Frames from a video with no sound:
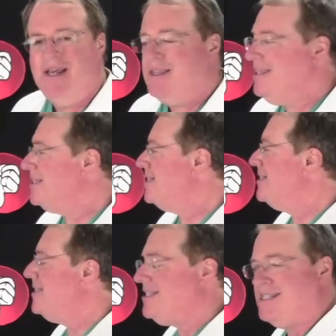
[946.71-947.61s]
This
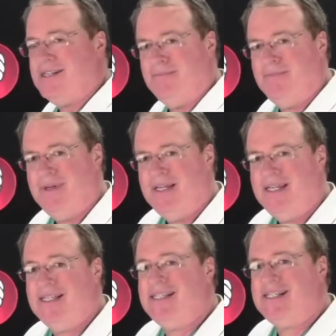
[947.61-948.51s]
system
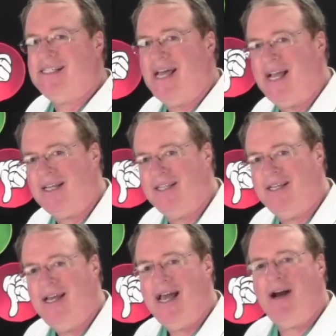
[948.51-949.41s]
is
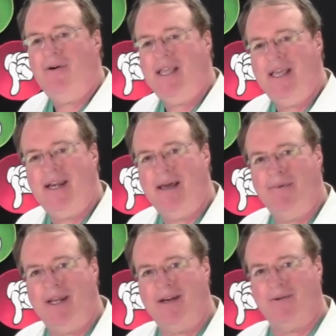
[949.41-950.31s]
exactly how
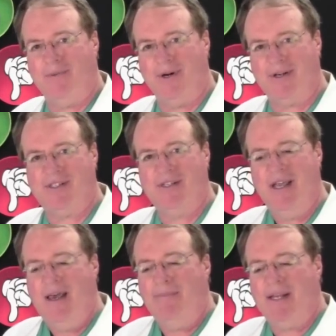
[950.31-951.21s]
E&Minator works.
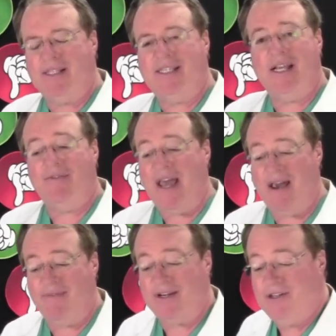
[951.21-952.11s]
But instead of
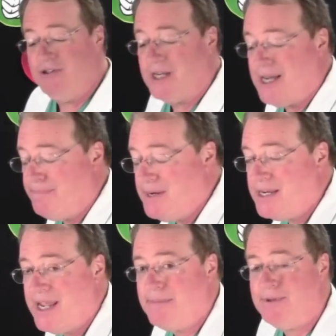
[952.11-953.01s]
having to look up in
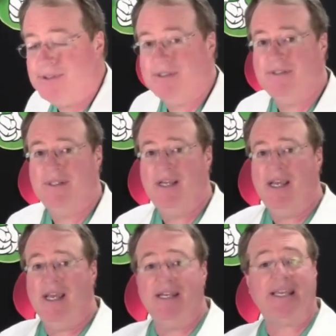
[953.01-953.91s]
tables
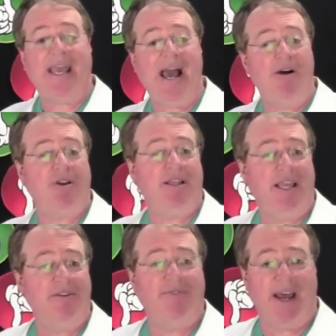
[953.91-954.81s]
and to
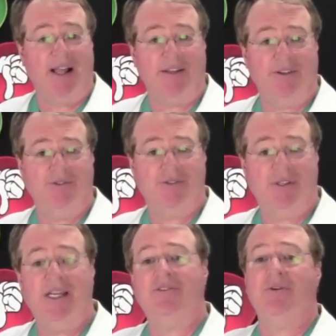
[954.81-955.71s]
calculate
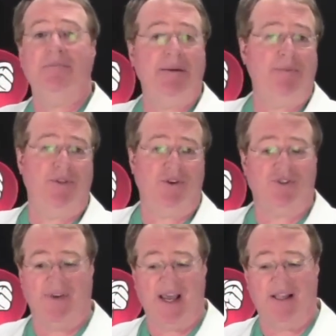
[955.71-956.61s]
values and to remember
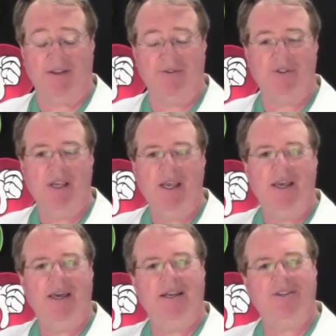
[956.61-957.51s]
those values,
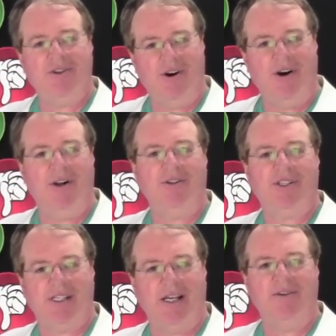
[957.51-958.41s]
it is all
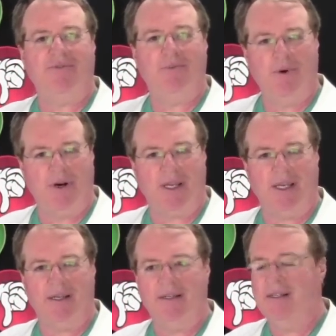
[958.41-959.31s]

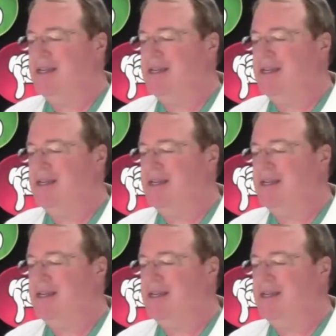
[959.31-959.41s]
self-working.